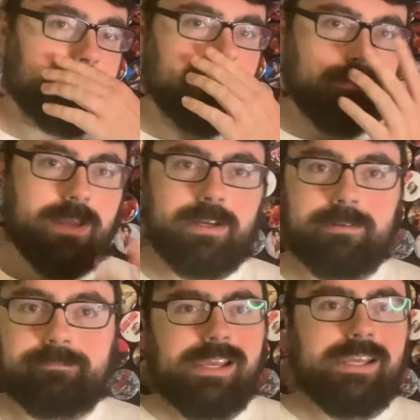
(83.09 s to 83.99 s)
to
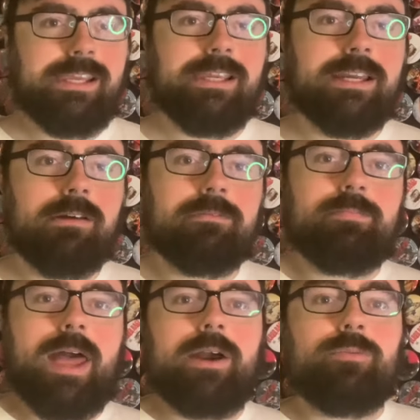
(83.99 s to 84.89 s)
where he comes
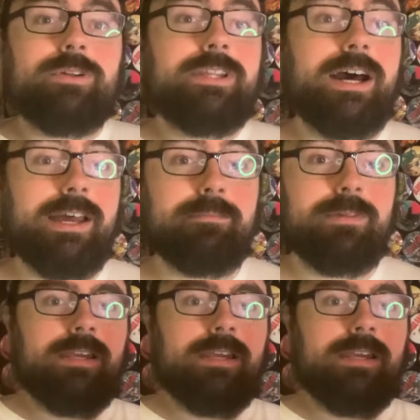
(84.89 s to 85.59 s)
back one time.